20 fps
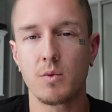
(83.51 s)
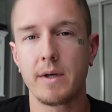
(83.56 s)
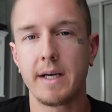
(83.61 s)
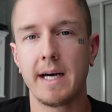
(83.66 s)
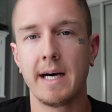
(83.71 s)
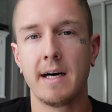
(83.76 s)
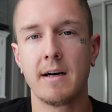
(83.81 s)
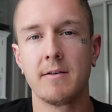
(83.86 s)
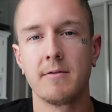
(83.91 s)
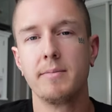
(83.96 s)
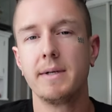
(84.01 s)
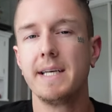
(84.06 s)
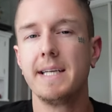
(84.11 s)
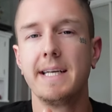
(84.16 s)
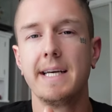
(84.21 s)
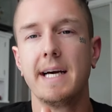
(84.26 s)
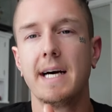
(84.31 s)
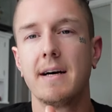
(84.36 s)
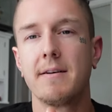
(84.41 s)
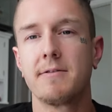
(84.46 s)
We have
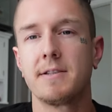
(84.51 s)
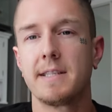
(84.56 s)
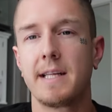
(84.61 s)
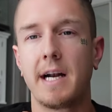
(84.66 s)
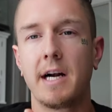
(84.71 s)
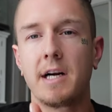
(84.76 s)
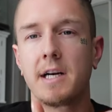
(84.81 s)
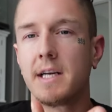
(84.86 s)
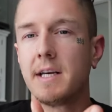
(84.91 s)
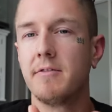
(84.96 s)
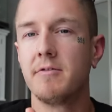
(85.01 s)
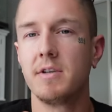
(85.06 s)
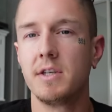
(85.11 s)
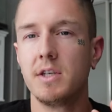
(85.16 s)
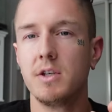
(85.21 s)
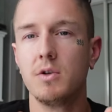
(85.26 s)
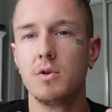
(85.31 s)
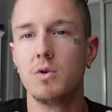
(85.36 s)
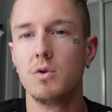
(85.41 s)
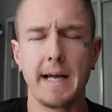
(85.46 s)
PDFs that are
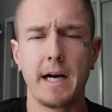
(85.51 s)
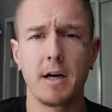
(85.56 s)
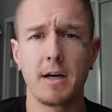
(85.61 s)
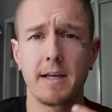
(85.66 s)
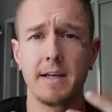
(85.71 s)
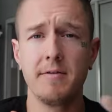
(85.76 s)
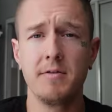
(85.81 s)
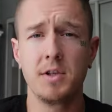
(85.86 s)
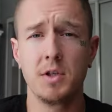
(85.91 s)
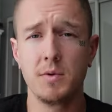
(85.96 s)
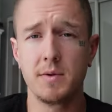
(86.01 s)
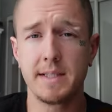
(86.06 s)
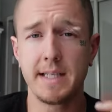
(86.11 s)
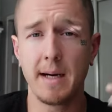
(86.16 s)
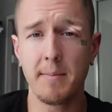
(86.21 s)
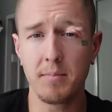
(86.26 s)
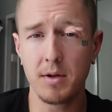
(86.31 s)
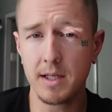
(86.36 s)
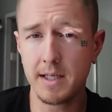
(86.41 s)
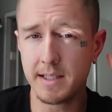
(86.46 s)
giving you that are giving you
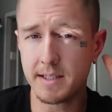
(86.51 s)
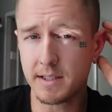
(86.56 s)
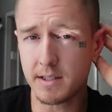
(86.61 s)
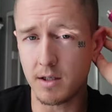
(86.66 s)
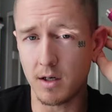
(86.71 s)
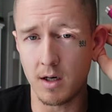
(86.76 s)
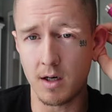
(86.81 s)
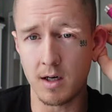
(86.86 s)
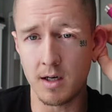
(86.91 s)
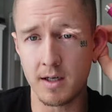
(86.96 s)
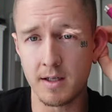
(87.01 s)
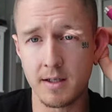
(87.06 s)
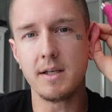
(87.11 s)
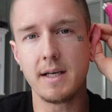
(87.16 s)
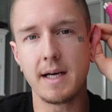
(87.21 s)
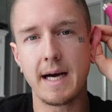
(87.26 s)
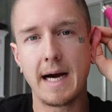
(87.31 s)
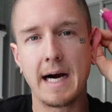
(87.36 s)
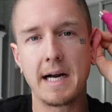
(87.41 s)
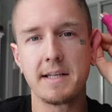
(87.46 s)
templates on
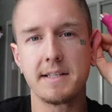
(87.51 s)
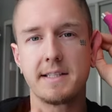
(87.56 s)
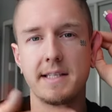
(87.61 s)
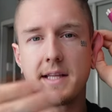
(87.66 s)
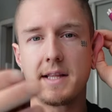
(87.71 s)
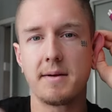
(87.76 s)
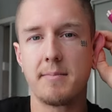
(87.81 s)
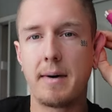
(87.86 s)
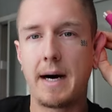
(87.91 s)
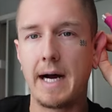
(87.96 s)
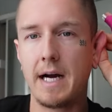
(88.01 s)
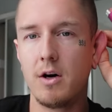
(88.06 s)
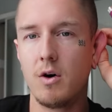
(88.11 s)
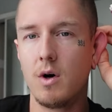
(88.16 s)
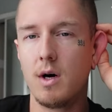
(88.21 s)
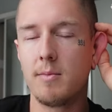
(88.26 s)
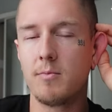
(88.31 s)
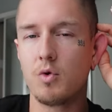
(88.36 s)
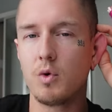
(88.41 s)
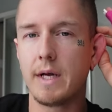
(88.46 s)
how to set the bio up.